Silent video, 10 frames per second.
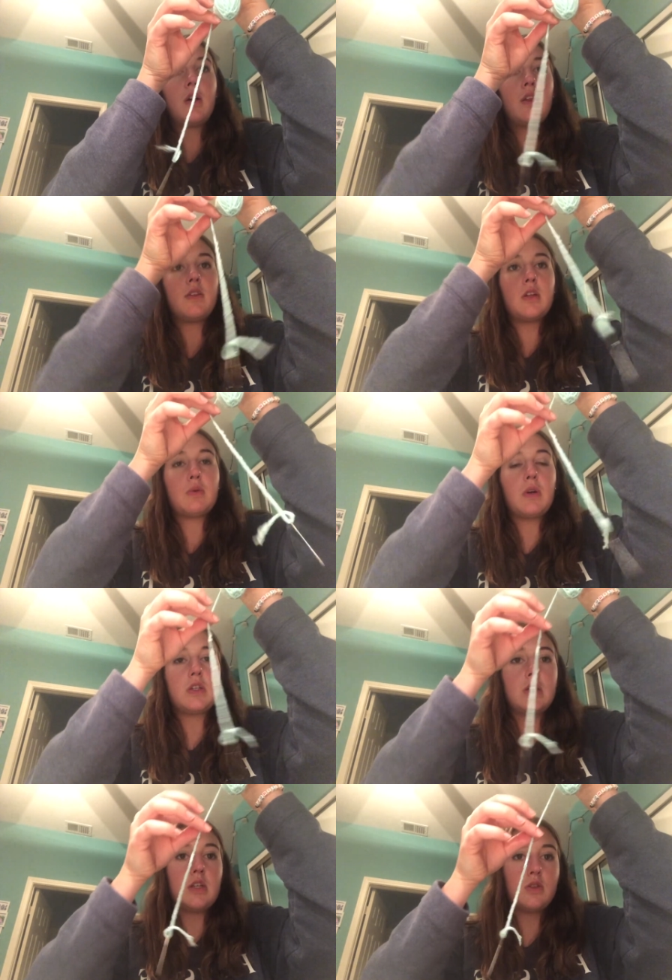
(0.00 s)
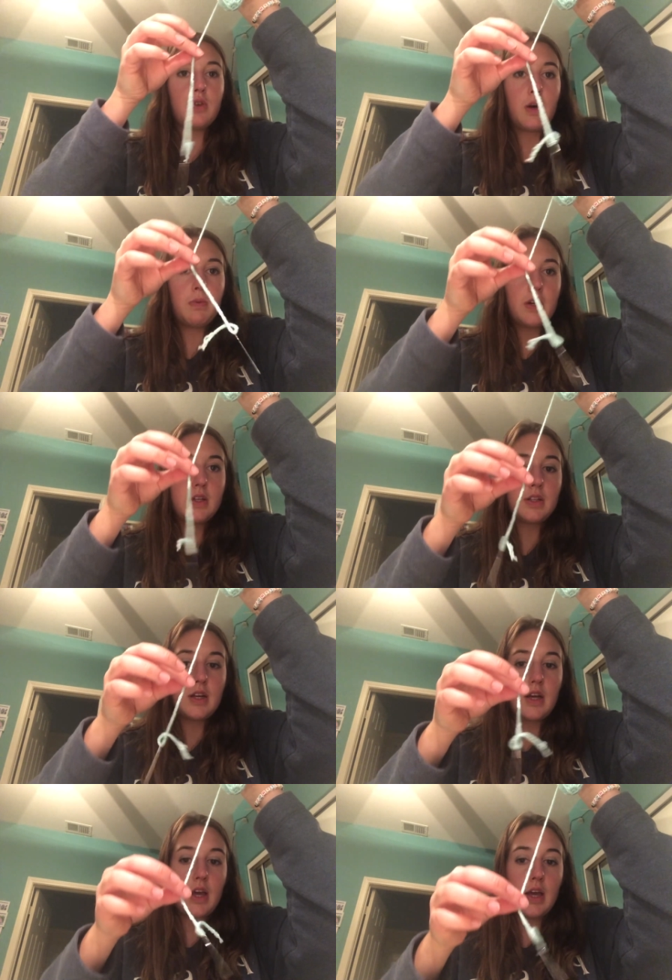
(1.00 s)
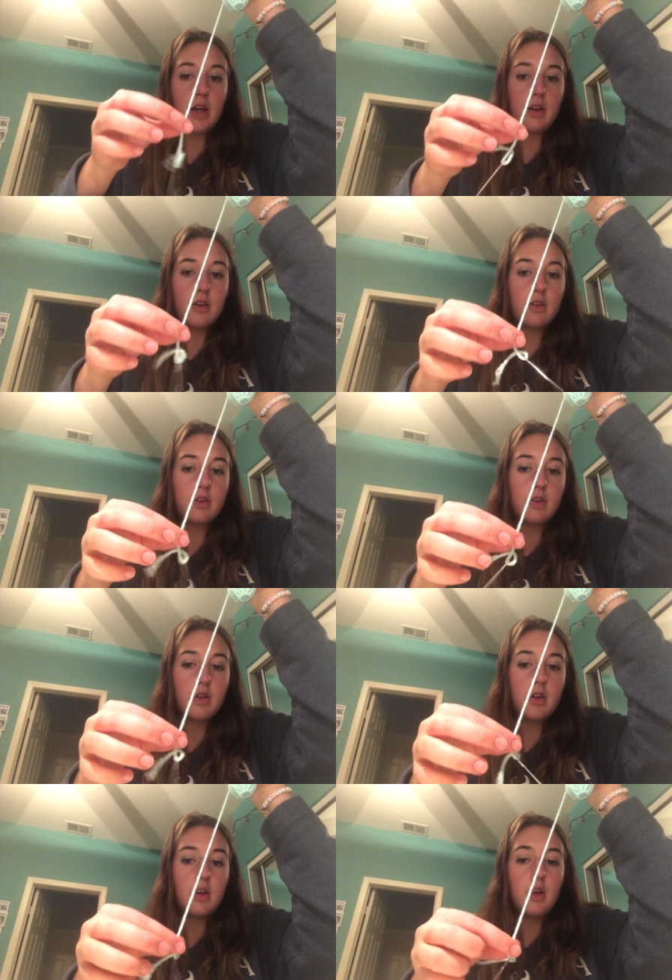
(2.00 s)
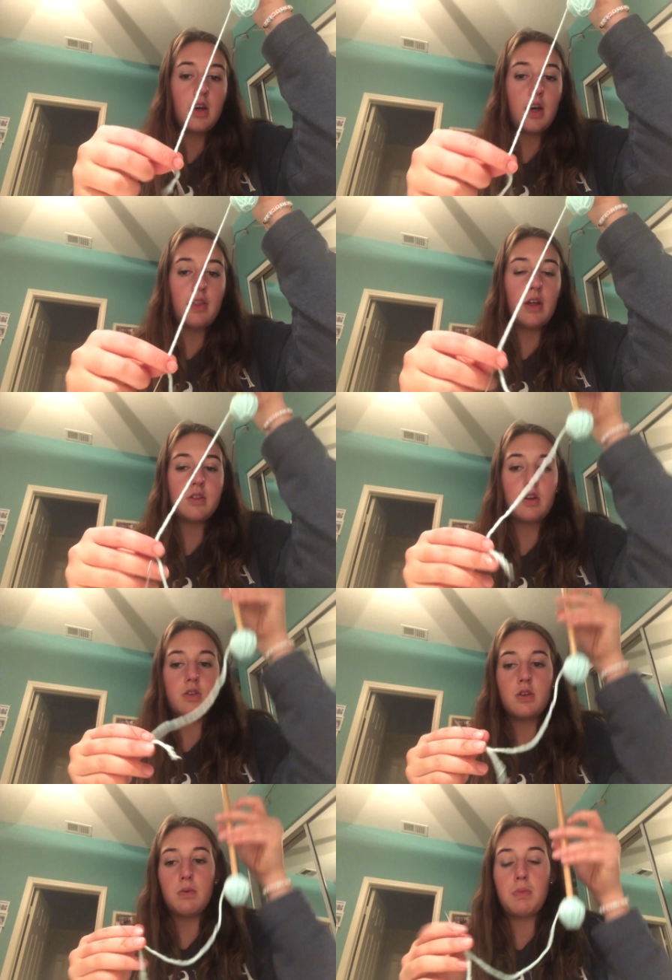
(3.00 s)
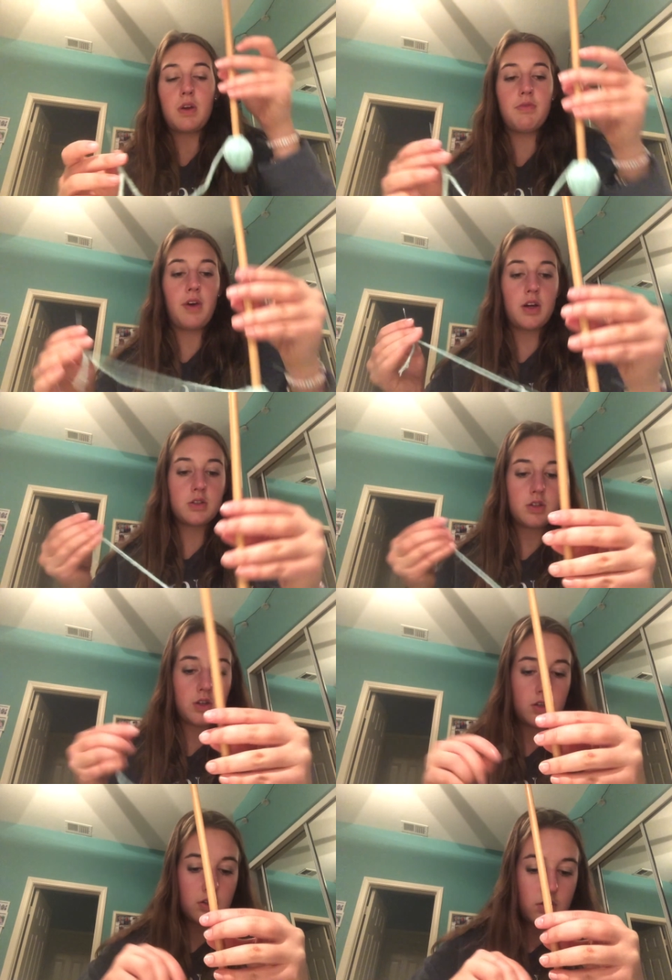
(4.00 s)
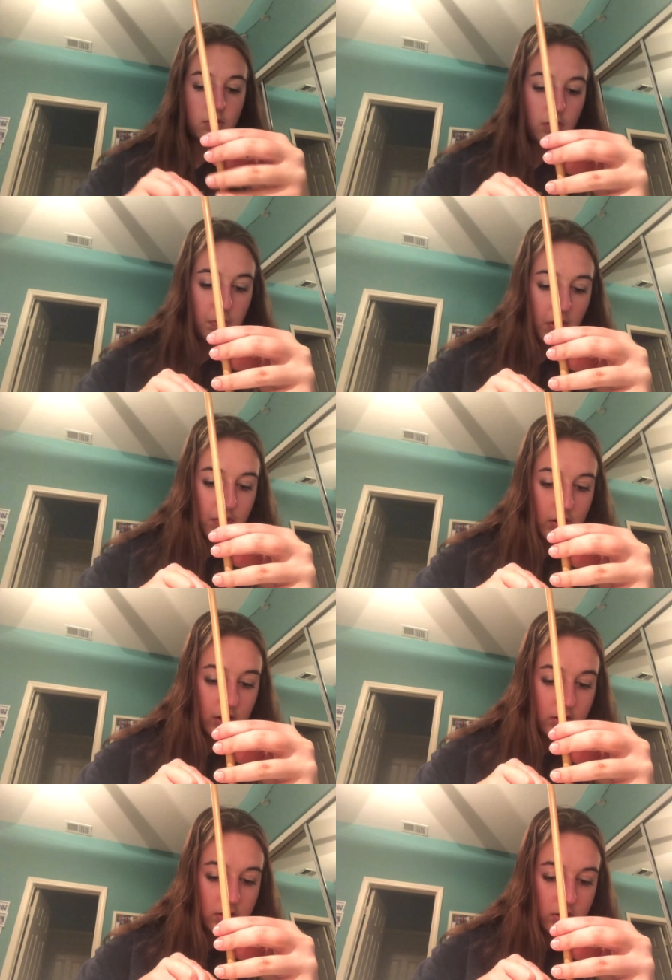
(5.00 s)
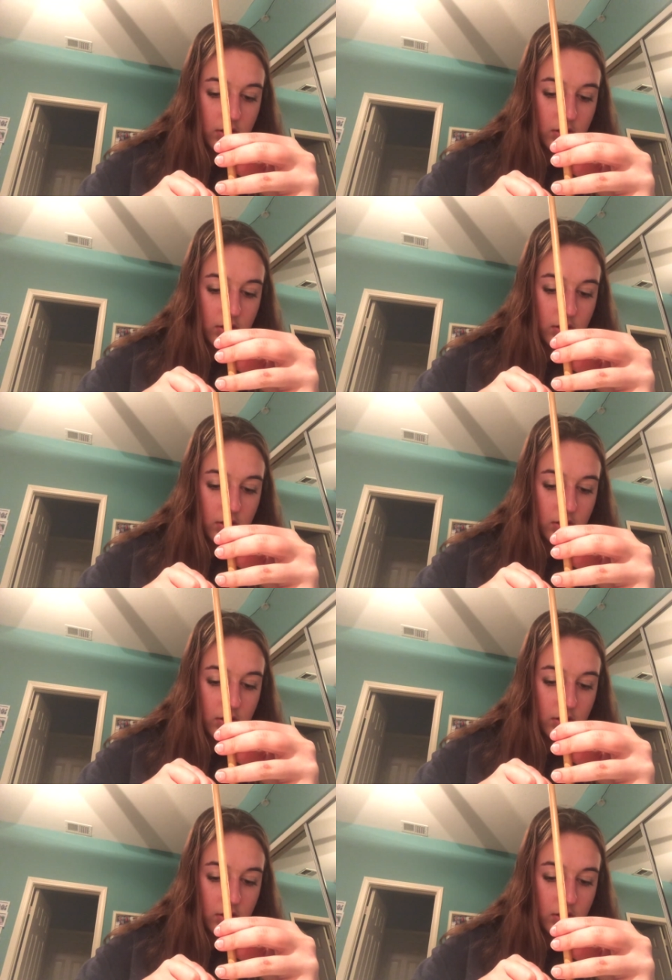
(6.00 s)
That's where I just need to drop it and let it hang. And that's also a big factor into the puffiness.